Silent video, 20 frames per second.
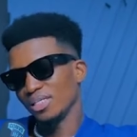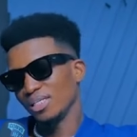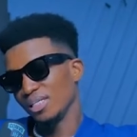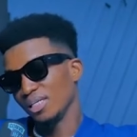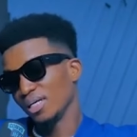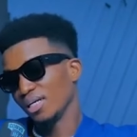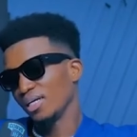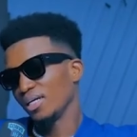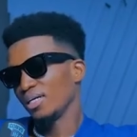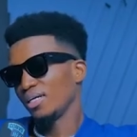
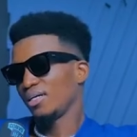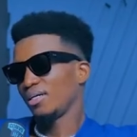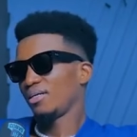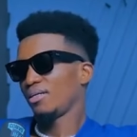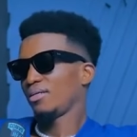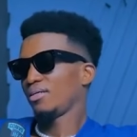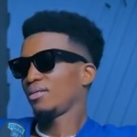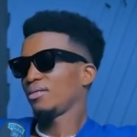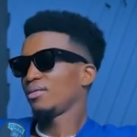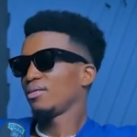Yeah.
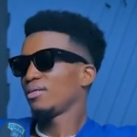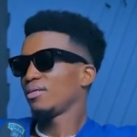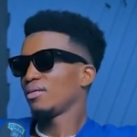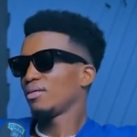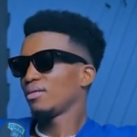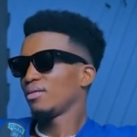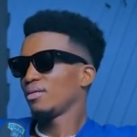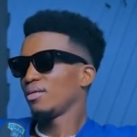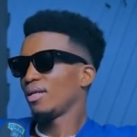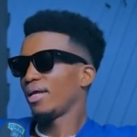
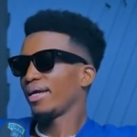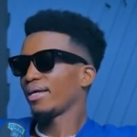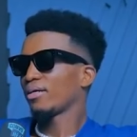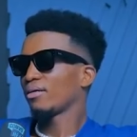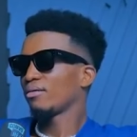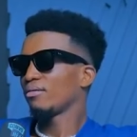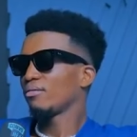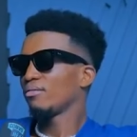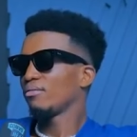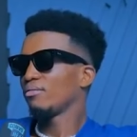
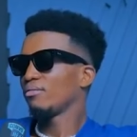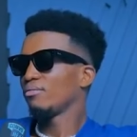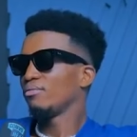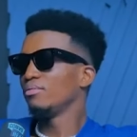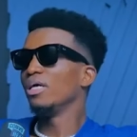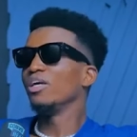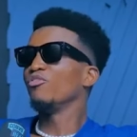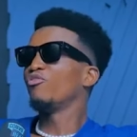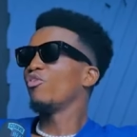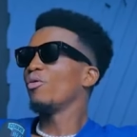Like,
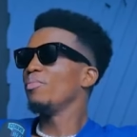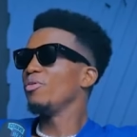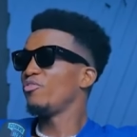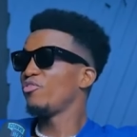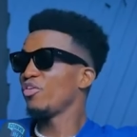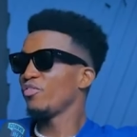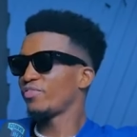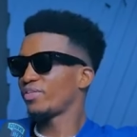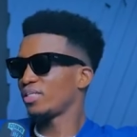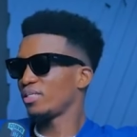no, it will be
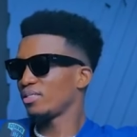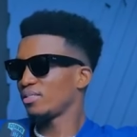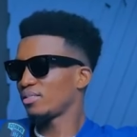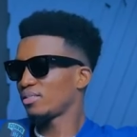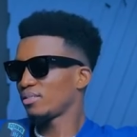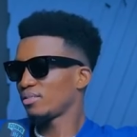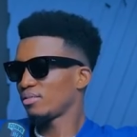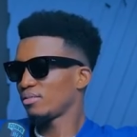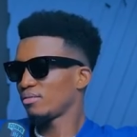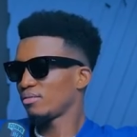
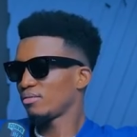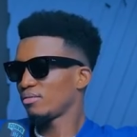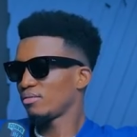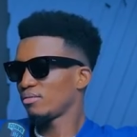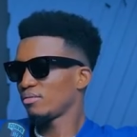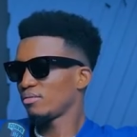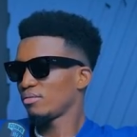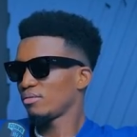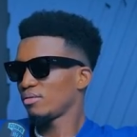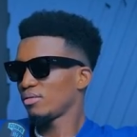fifteenth.
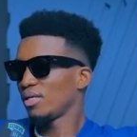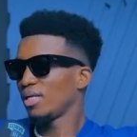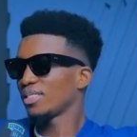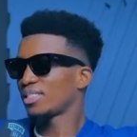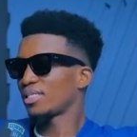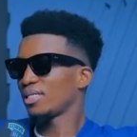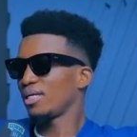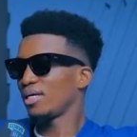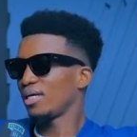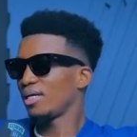
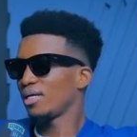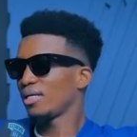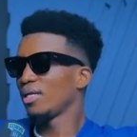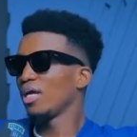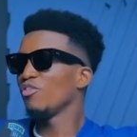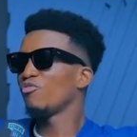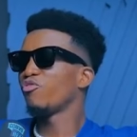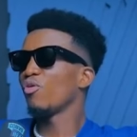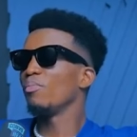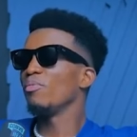Listen, eh?
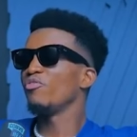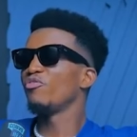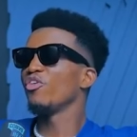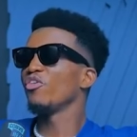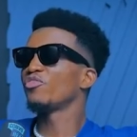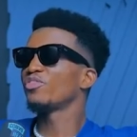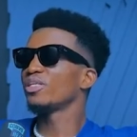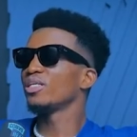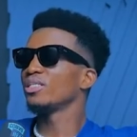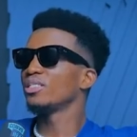No, it will be
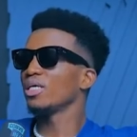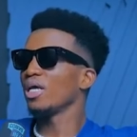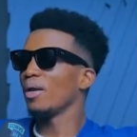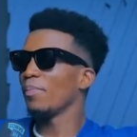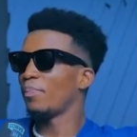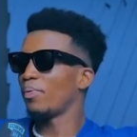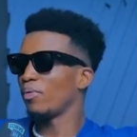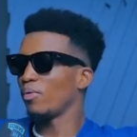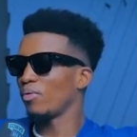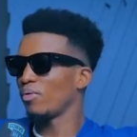fifteenth
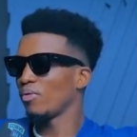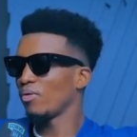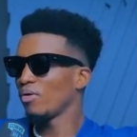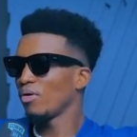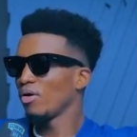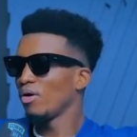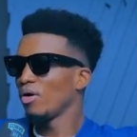April.